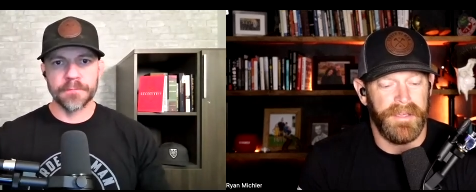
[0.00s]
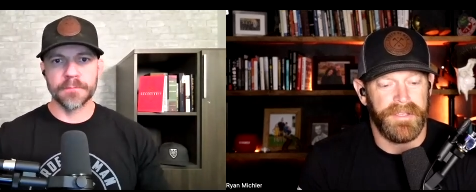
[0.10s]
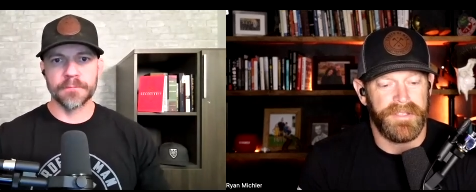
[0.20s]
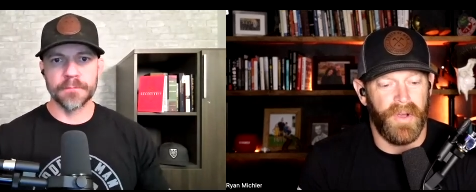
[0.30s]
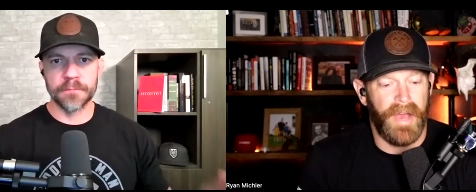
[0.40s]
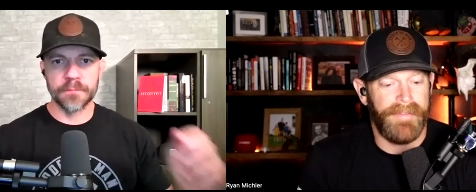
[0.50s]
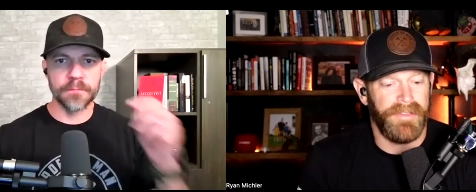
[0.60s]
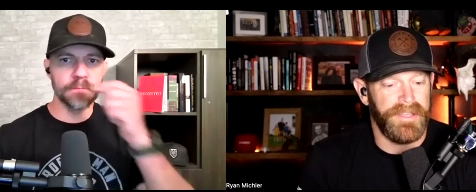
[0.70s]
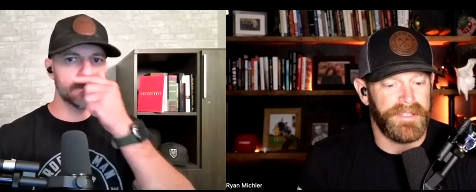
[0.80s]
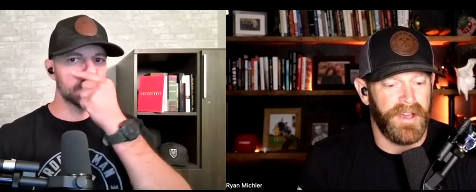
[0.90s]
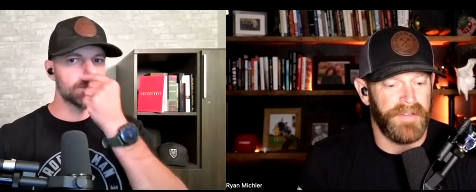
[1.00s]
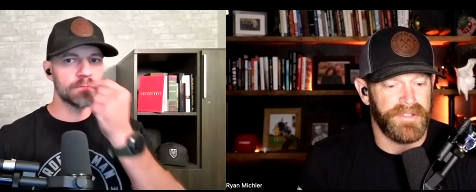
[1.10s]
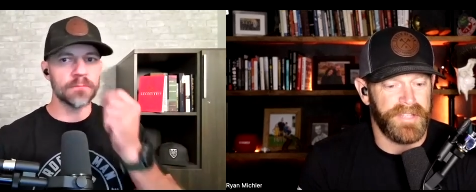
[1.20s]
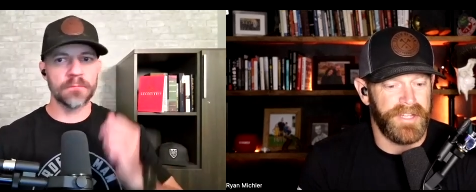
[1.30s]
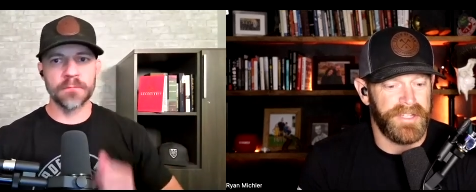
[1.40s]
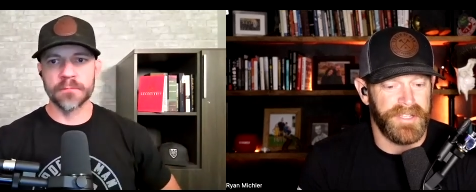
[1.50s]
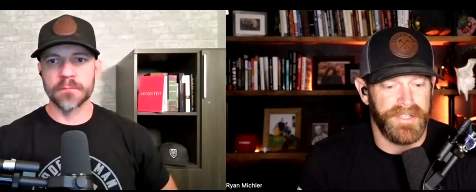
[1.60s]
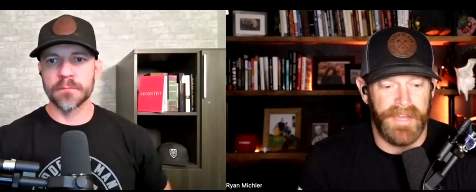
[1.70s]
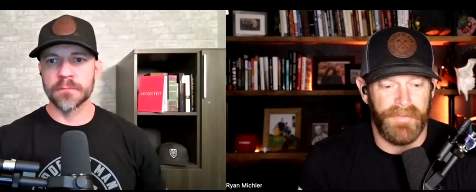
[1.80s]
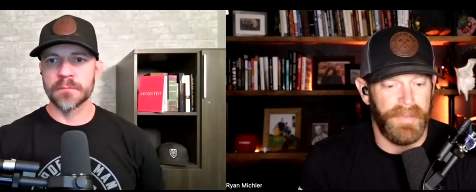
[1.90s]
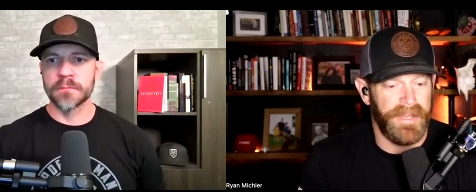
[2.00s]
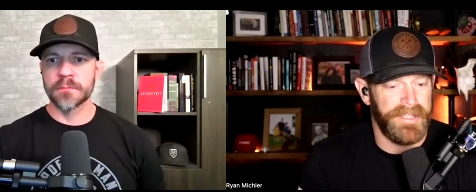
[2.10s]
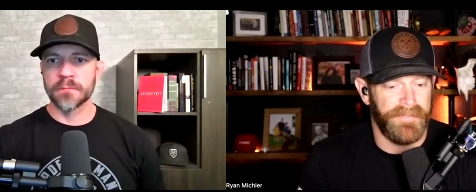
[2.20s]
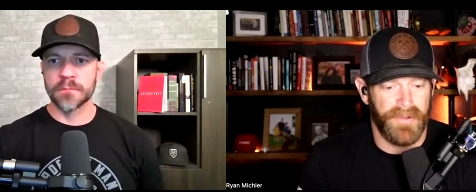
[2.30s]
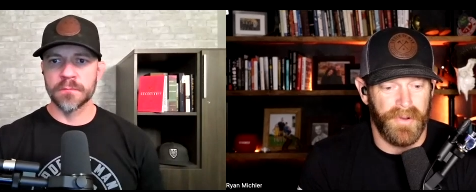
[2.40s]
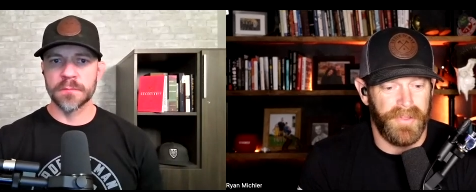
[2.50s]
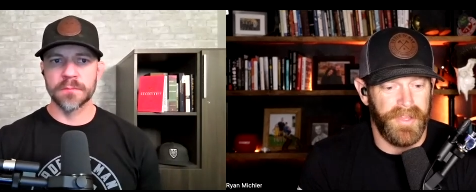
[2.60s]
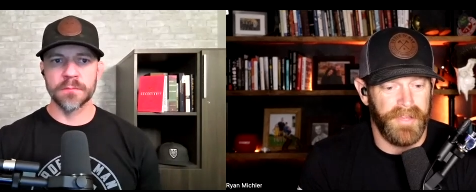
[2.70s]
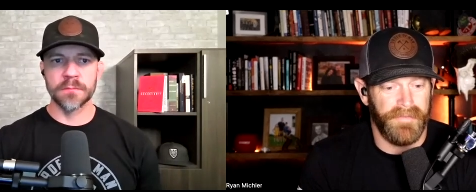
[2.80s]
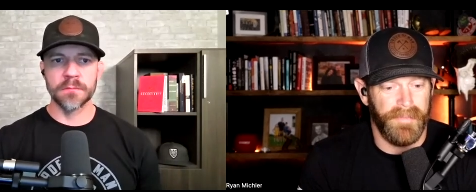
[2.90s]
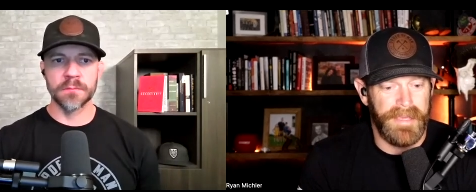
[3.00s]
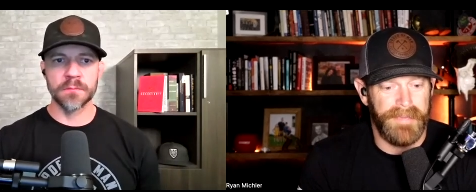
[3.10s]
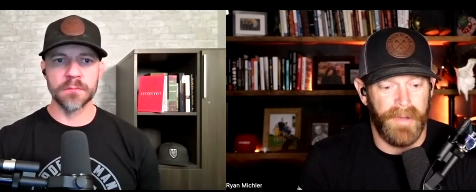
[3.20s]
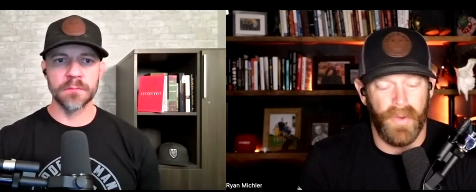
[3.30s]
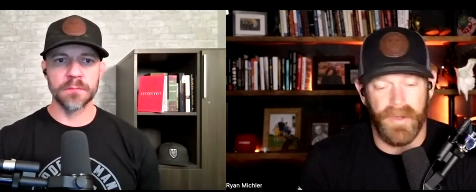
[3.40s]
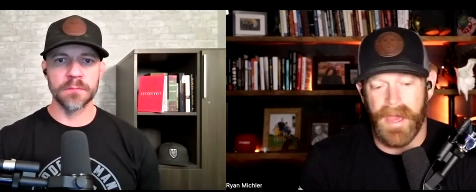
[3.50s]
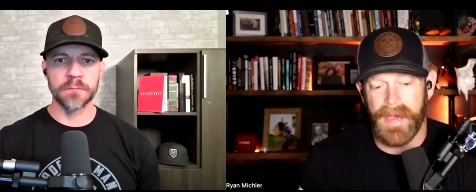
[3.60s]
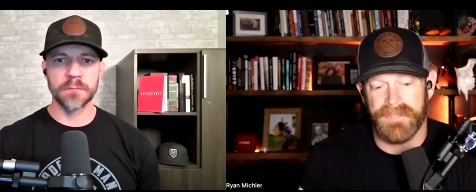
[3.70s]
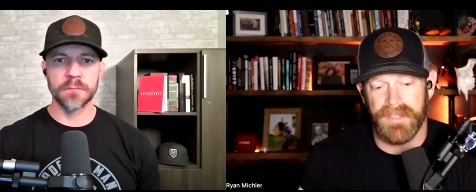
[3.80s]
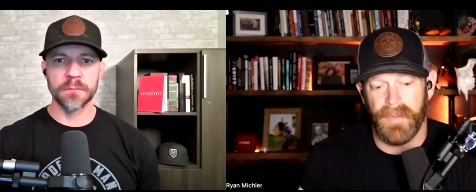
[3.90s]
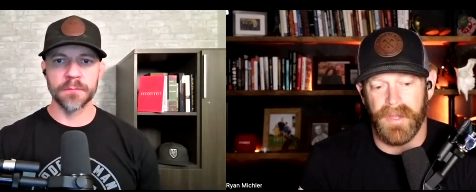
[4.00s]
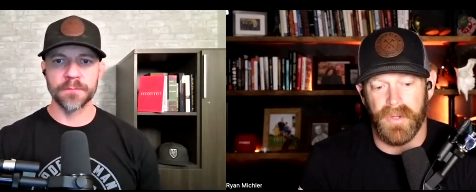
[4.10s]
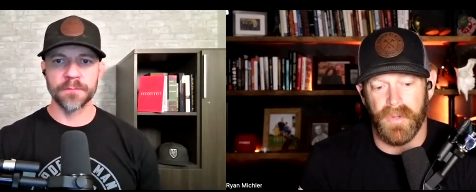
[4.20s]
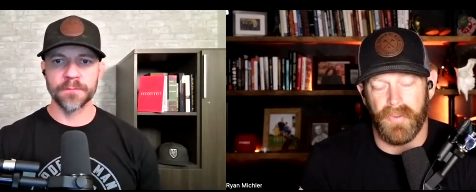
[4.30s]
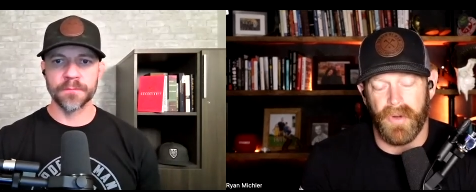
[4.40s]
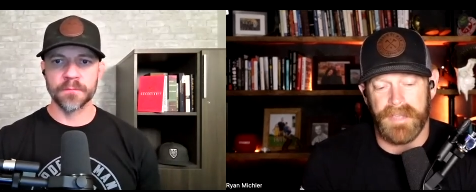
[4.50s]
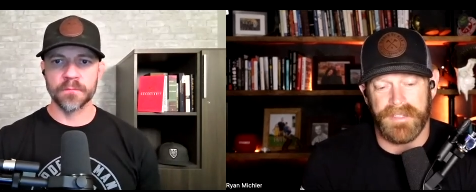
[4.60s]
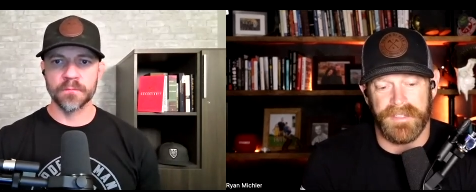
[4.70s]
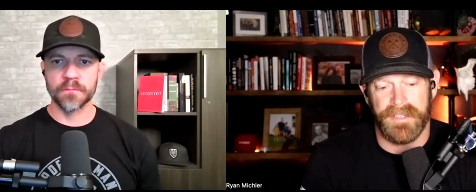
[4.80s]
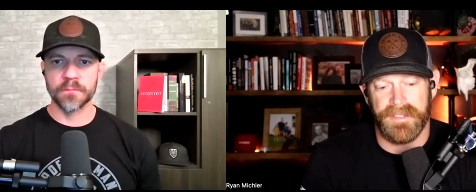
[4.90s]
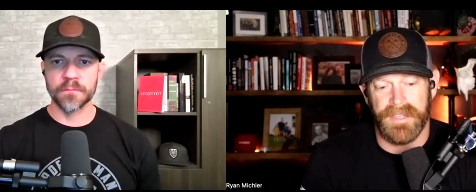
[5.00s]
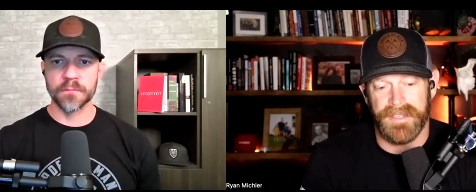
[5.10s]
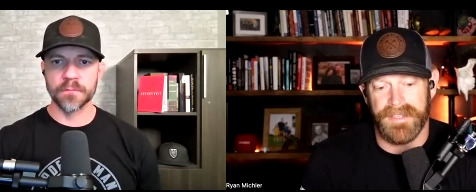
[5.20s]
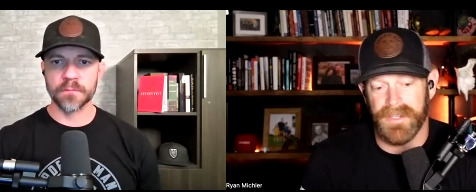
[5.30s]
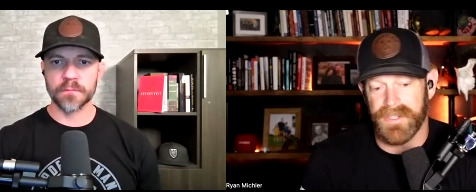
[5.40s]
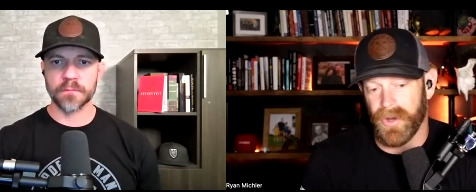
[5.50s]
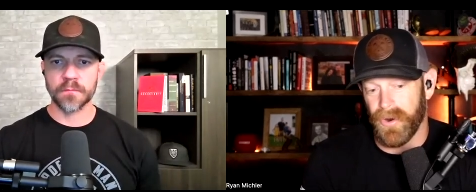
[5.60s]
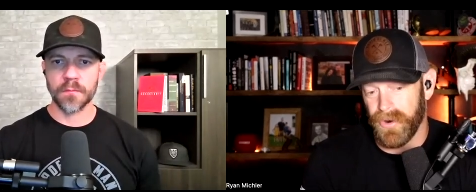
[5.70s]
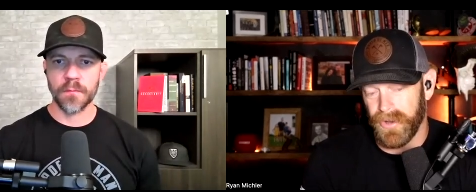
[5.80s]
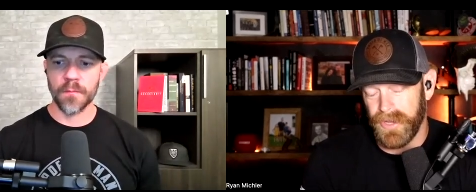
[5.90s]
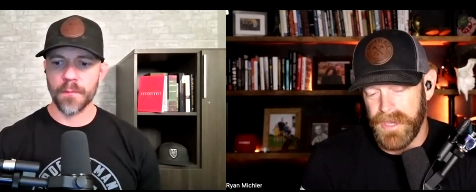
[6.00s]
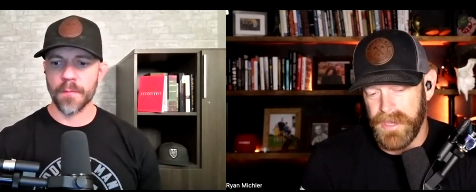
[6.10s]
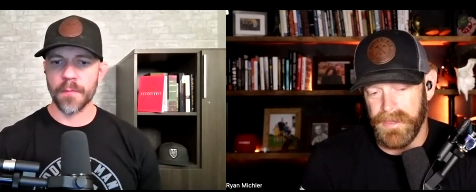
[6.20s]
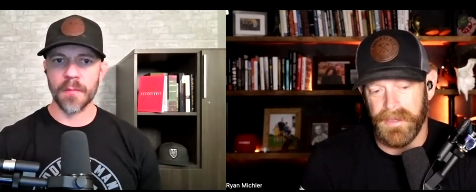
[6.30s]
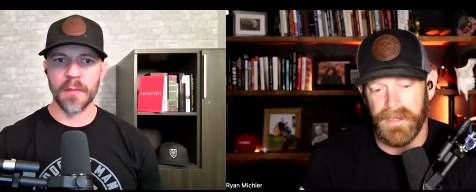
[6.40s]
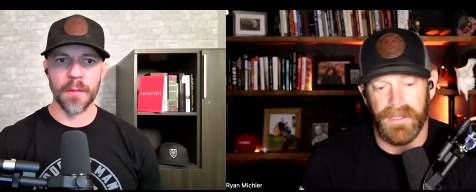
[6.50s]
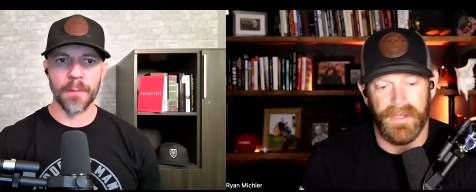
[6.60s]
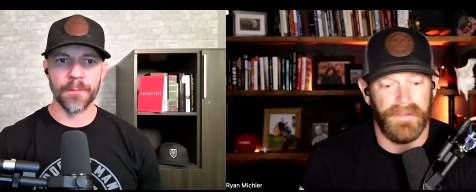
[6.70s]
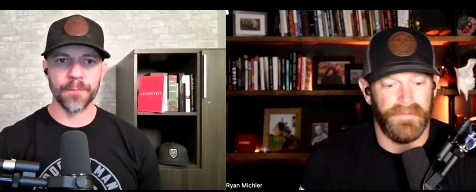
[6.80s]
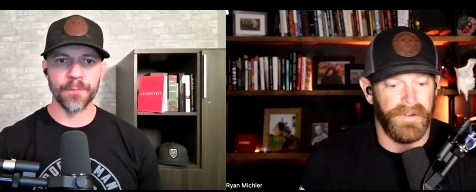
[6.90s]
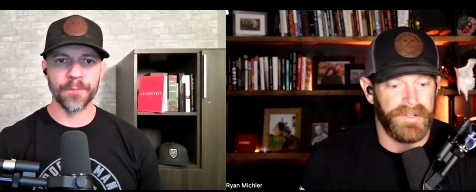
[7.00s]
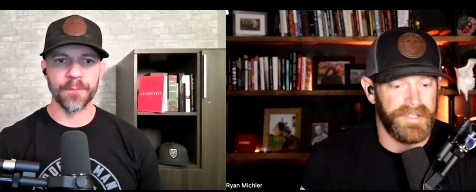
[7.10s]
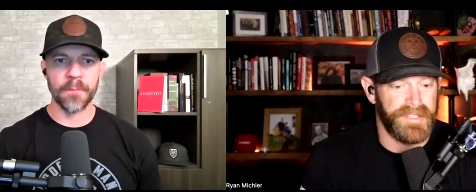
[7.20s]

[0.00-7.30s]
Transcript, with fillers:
Speaker 1: So having these conversations has never been a difficult thing for me. But when you have somebody who processes things internally versus